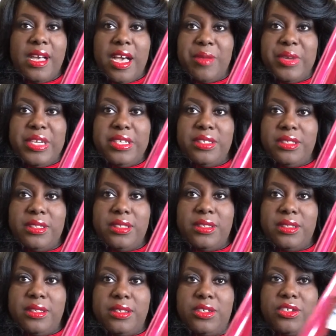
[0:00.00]
I mean,
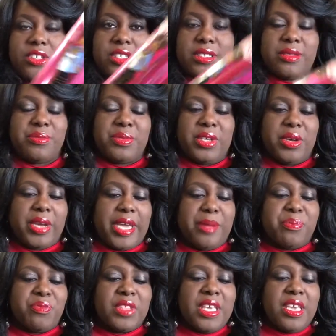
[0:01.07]
just, okay.
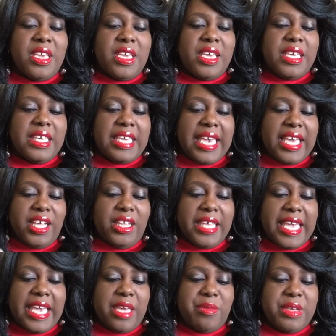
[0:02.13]
Gale
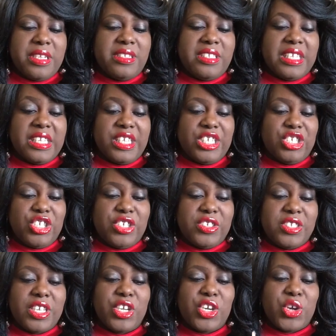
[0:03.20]
Hayman
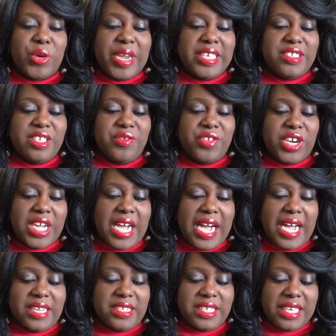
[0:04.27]
Delicious Crazy for
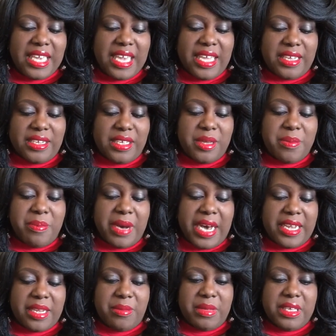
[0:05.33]
Cotton Candy
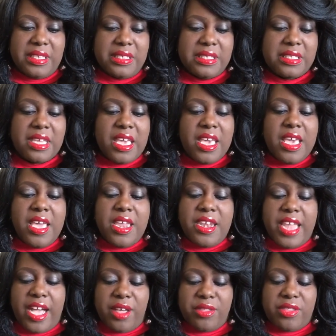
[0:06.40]
Body Mist.
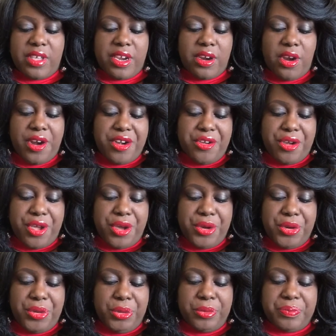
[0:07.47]
Now, there are
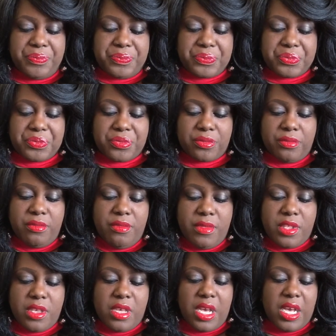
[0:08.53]
no,
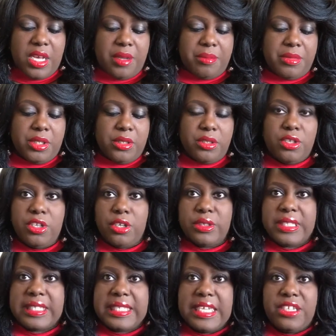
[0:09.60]
um, you know,
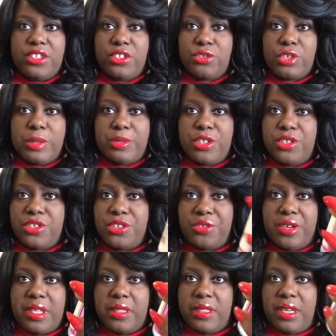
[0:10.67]
scent descriptions or
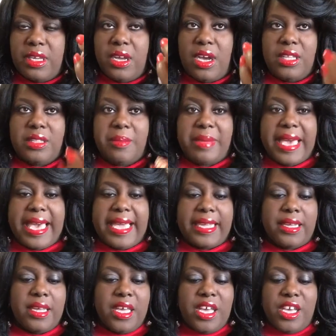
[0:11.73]
anything on the
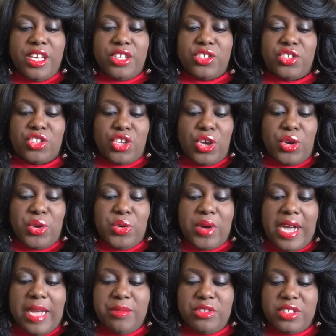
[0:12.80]
back. So
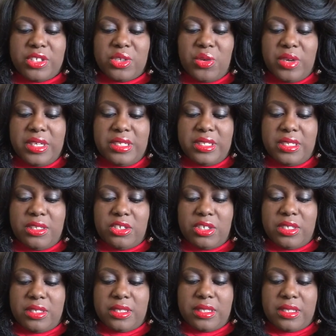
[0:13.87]
I'm just going to
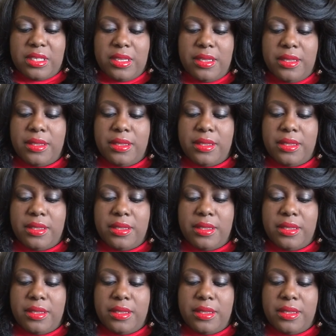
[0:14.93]
just